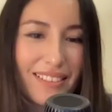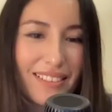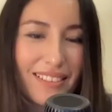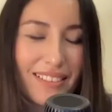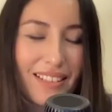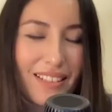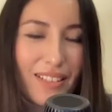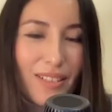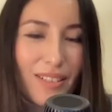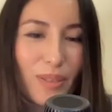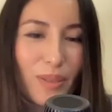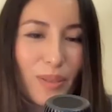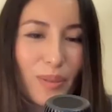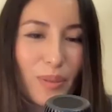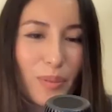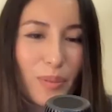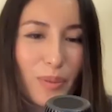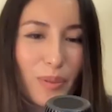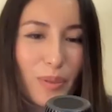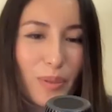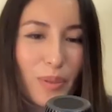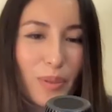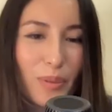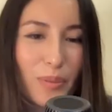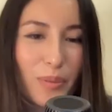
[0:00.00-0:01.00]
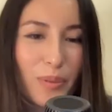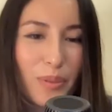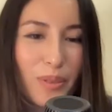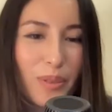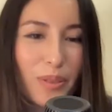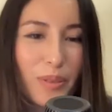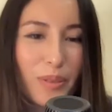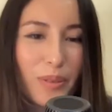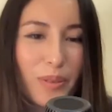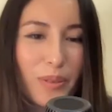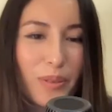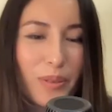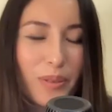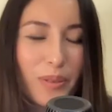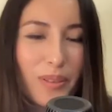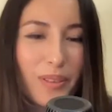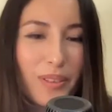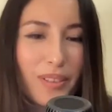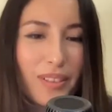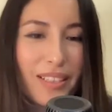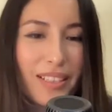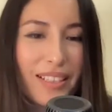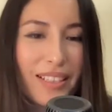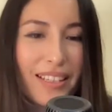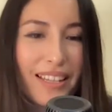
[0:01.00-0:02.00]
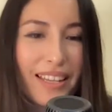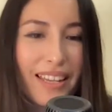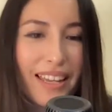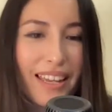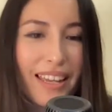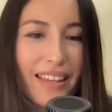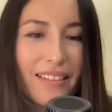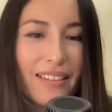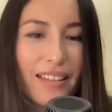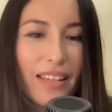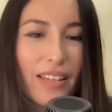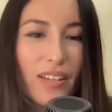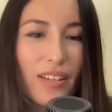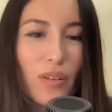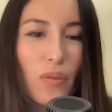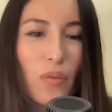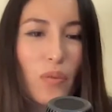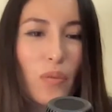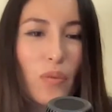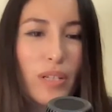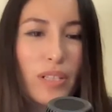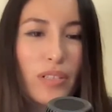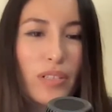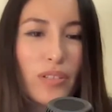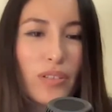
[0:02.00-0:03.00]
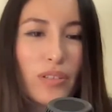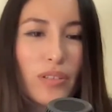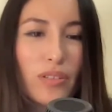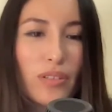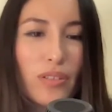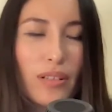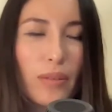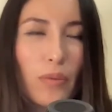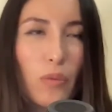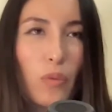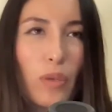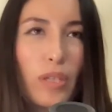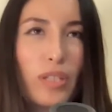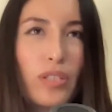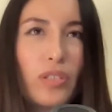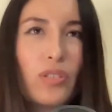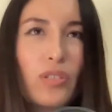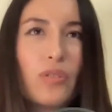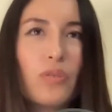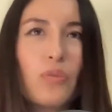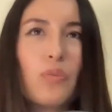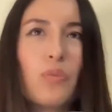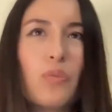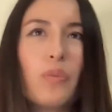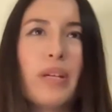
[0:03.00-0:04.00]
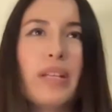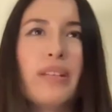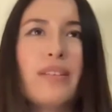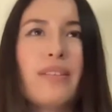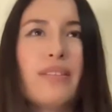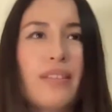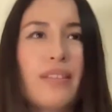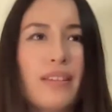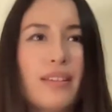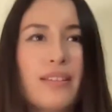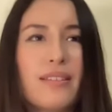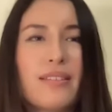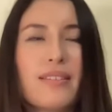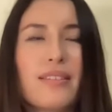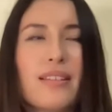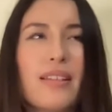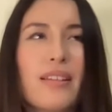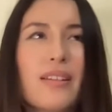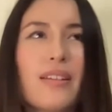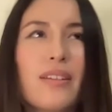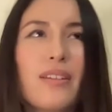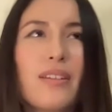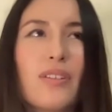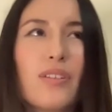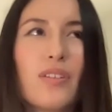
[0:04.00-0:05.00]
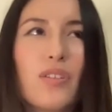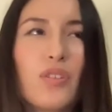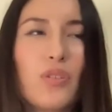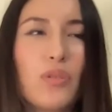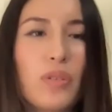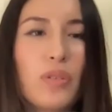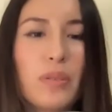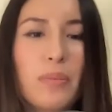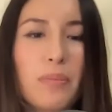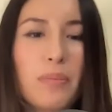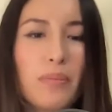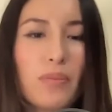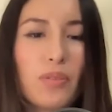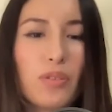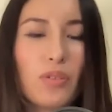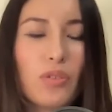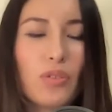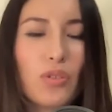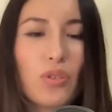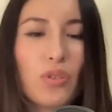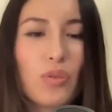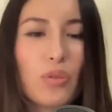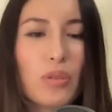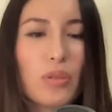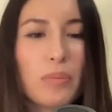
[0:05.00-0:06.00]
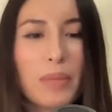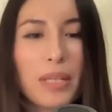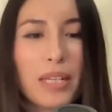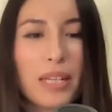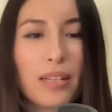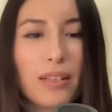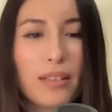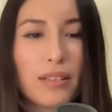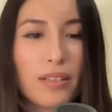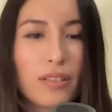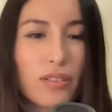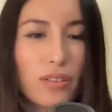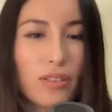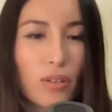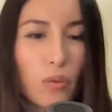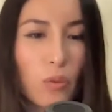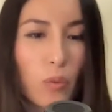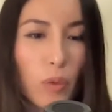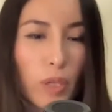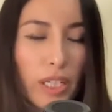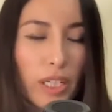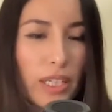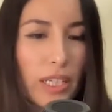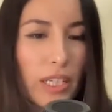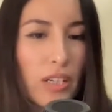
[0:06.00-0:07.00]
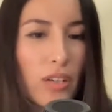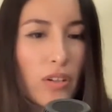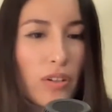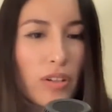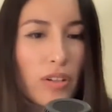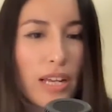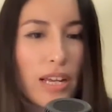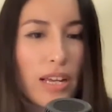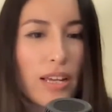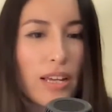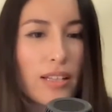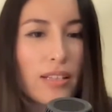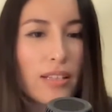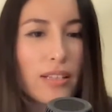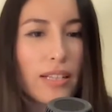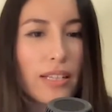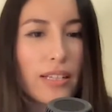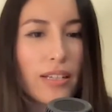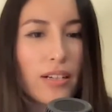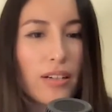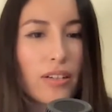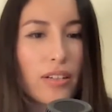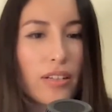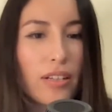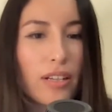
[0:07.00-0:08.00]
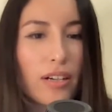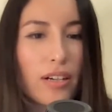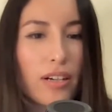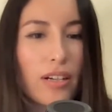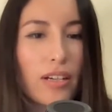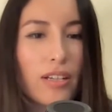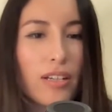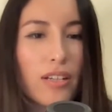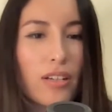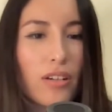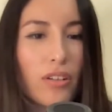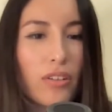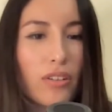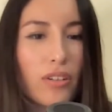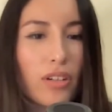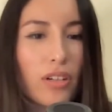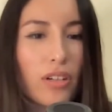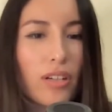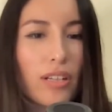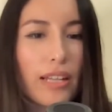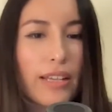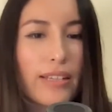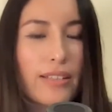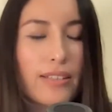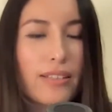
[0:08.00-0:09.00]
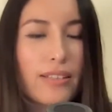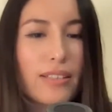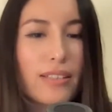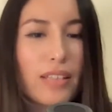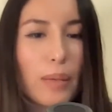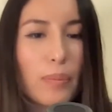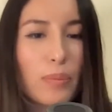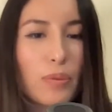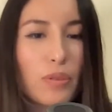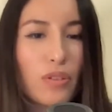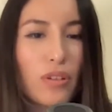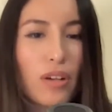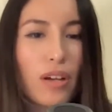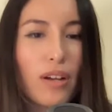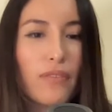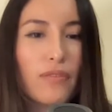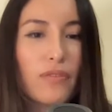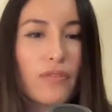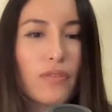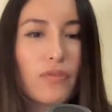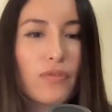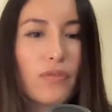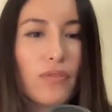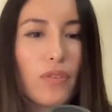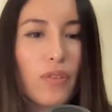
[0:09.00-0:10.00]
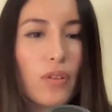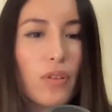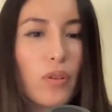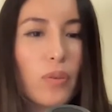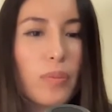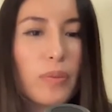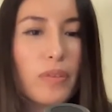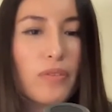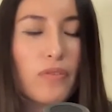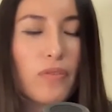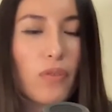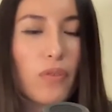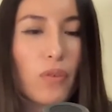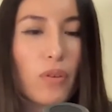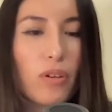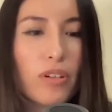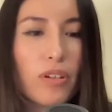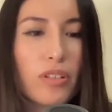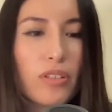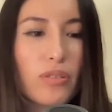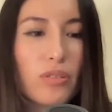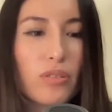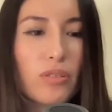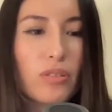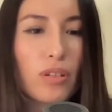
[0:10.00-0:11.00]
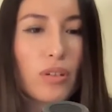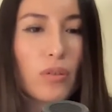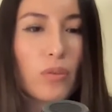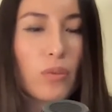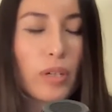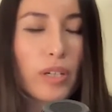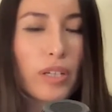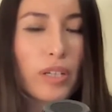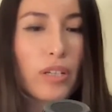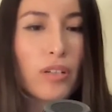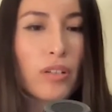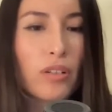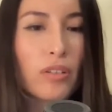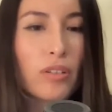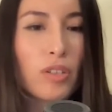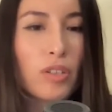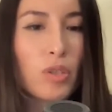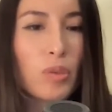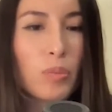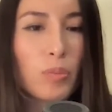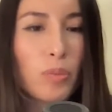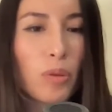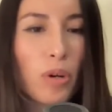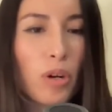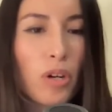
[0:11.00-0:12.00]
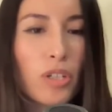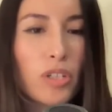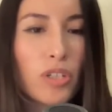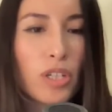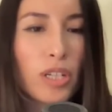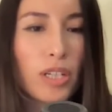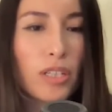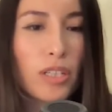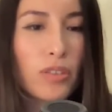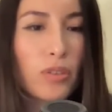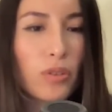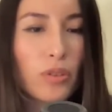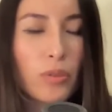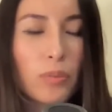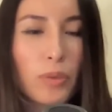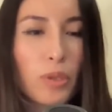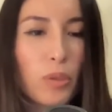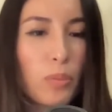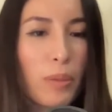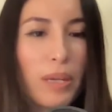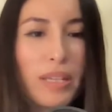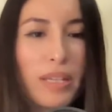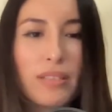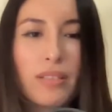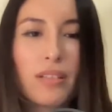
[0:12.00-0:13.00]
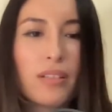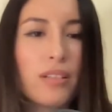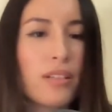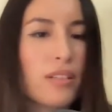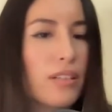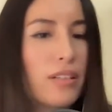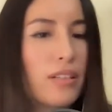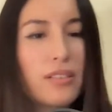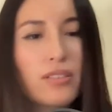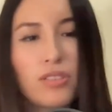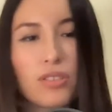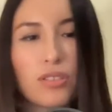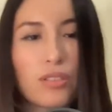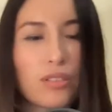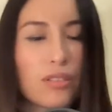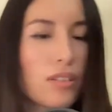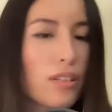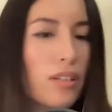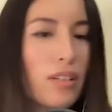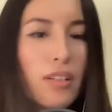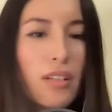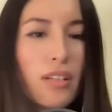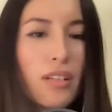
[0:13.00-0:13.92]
That's super, super cool. And like once you win this, like do you immediately start working on it? Like, are there any other like steps you have to follow before you start working on this project, or you basically just